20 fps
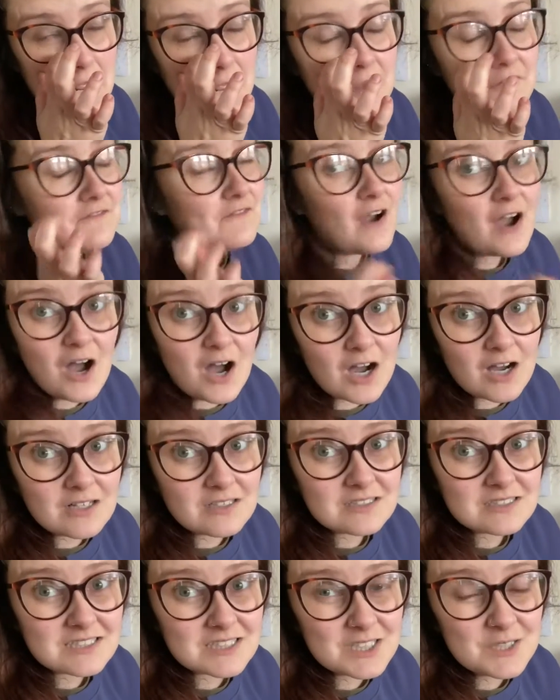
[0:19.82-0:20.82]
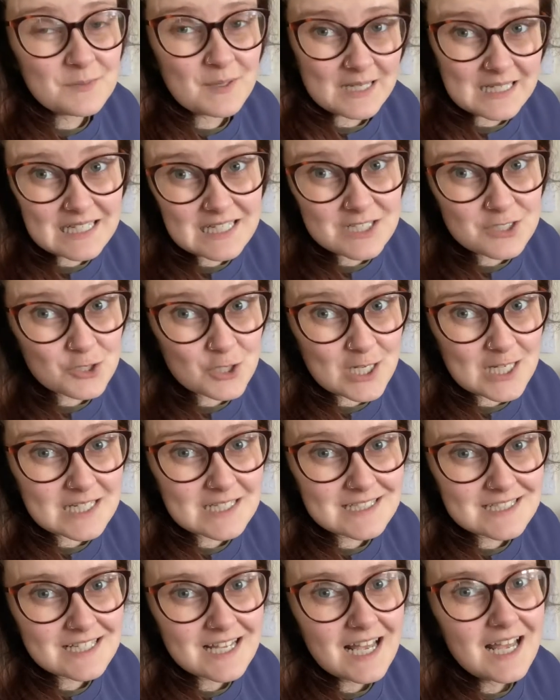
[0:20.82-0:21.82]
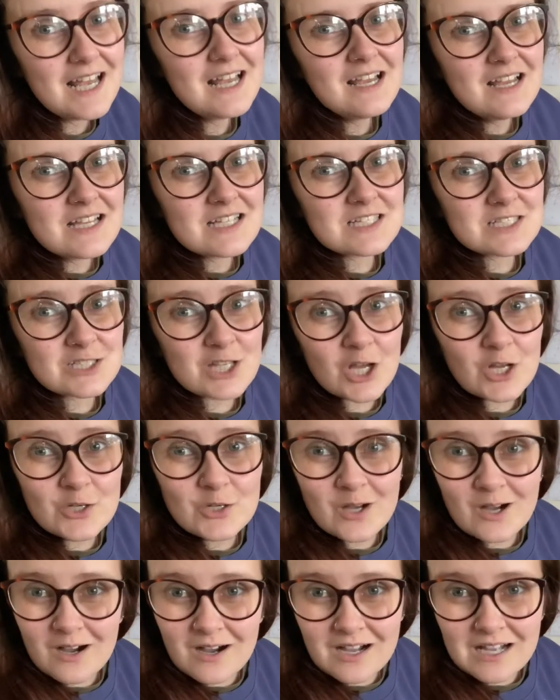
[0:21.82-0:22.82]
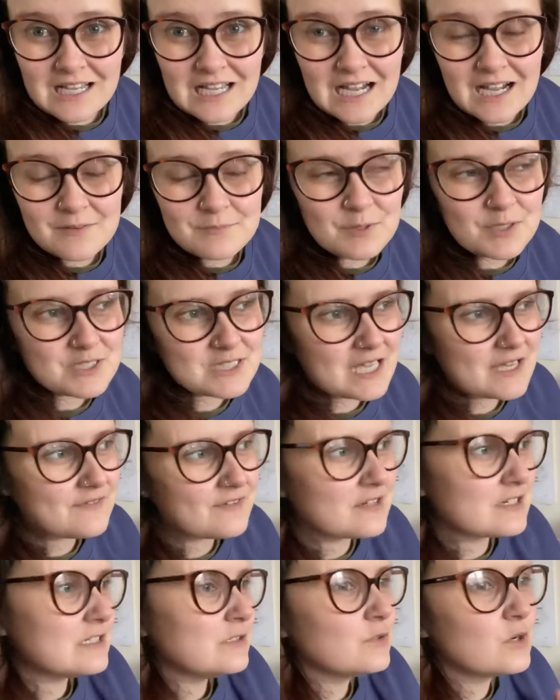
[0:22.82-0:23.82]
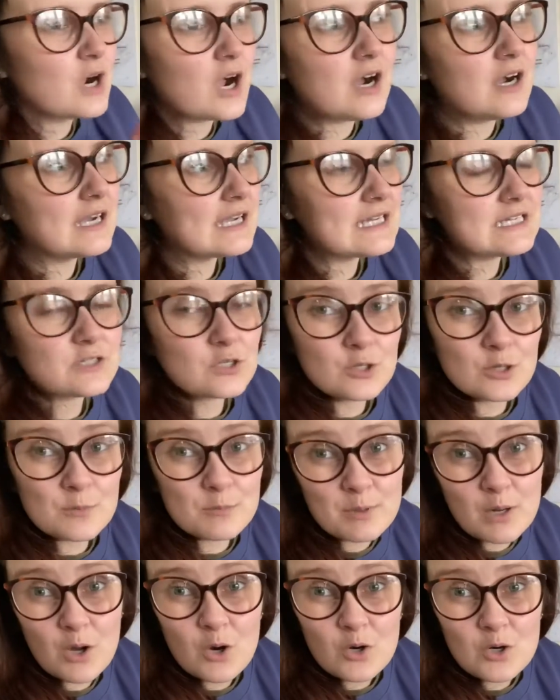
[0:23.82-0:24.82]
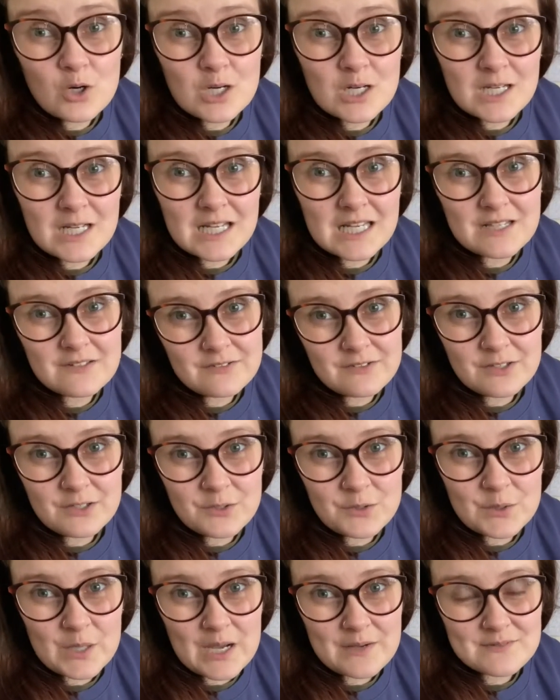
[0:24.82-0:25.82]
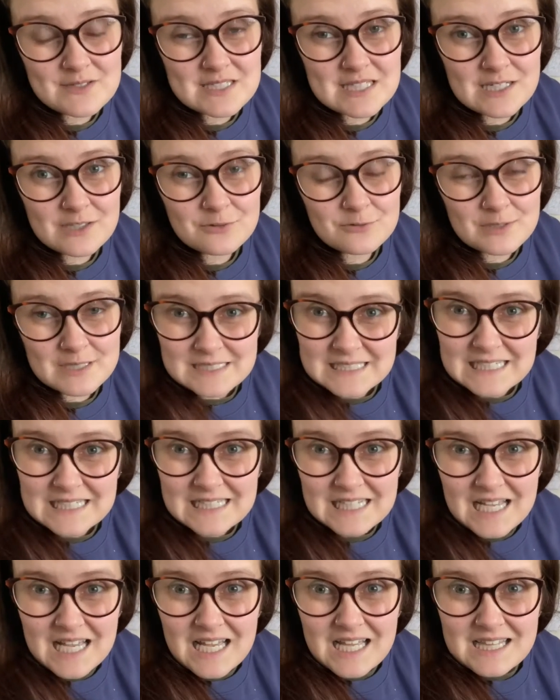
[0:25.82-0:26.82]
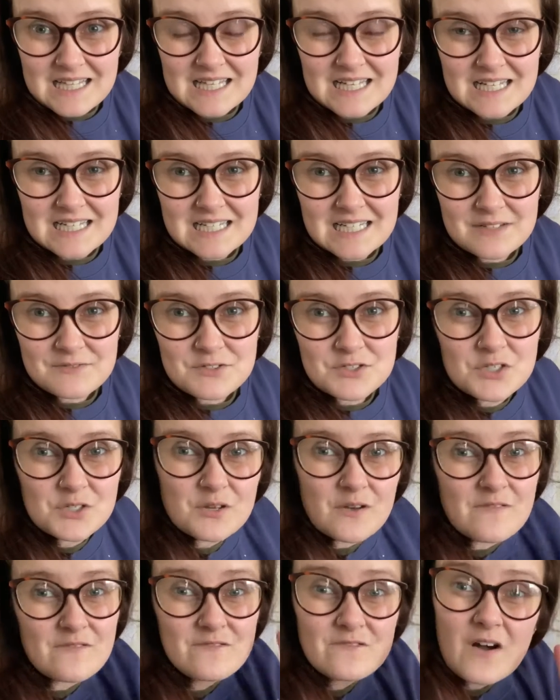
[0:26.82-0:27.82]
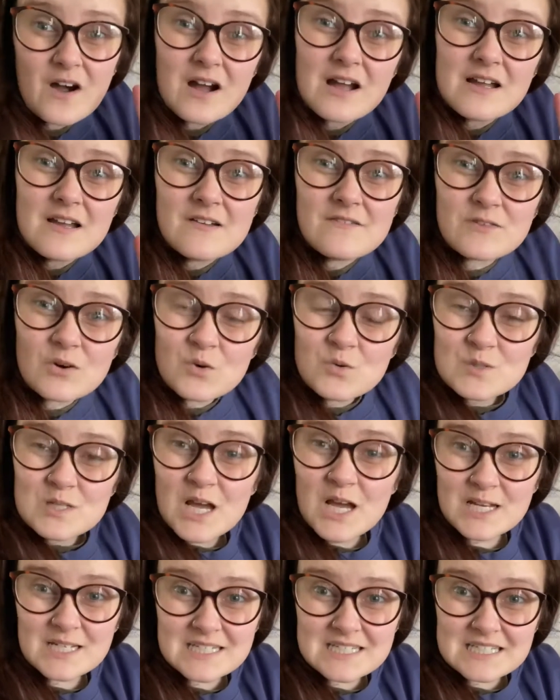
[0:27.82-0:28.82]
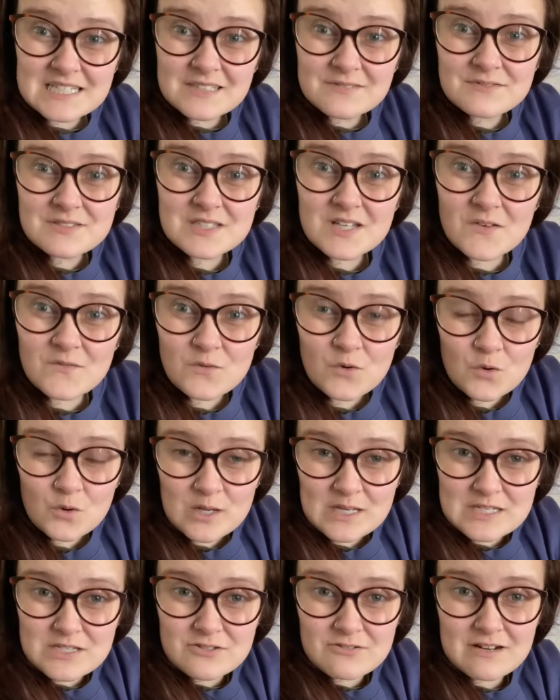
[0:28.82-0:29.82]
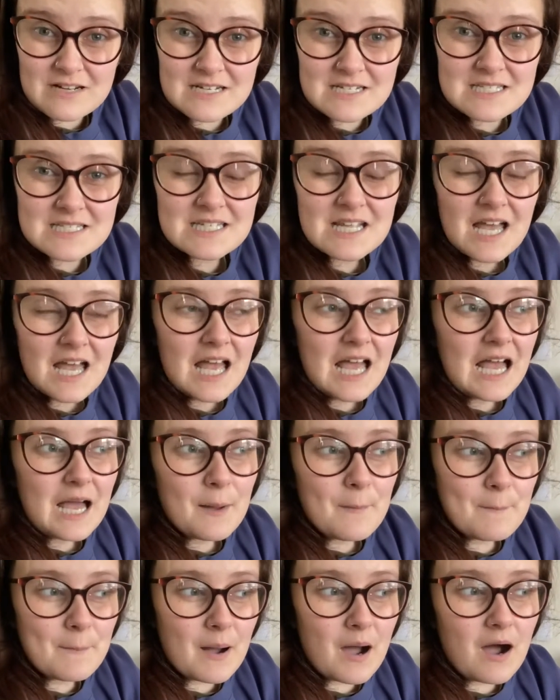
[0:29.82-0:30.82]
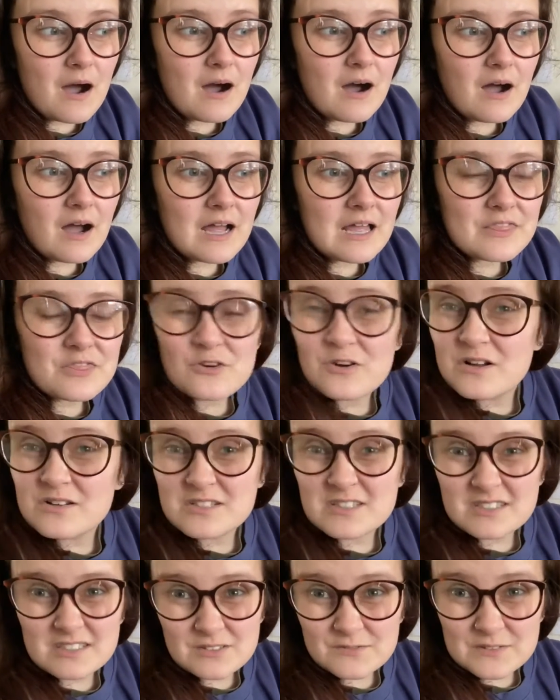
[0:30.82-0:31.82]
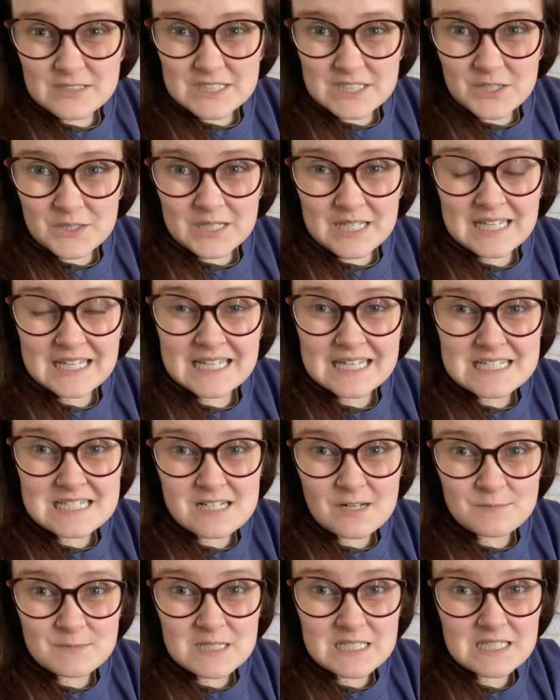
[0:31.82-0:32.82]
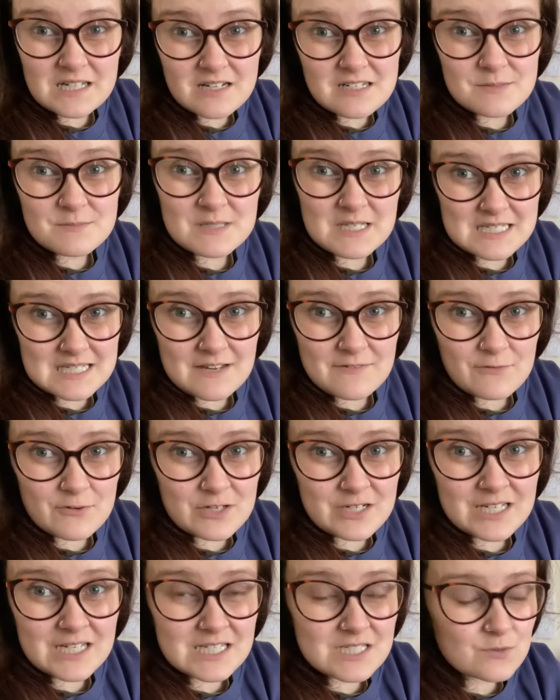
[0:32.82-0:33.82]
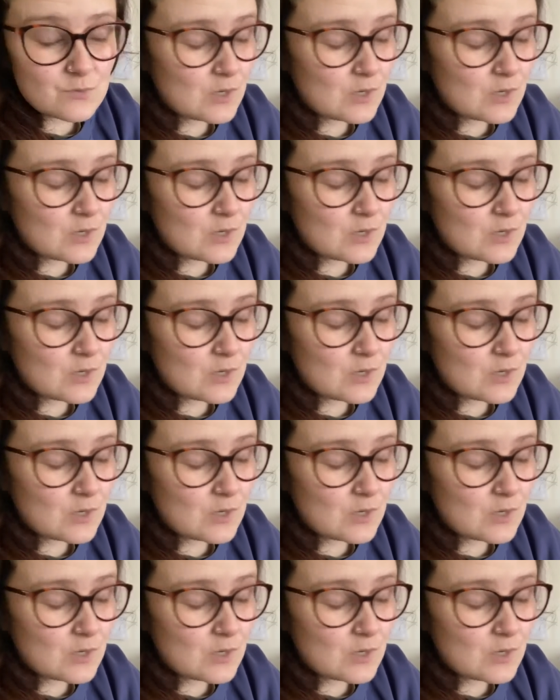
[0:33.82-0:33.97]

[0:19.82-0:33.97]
far too many Easter eggs. So I have put together a little guide on the blog, if you haven't seen it already, that gives you five alternatives for Easter eggs but I thought I'd do a little video on here. Some of these items are different as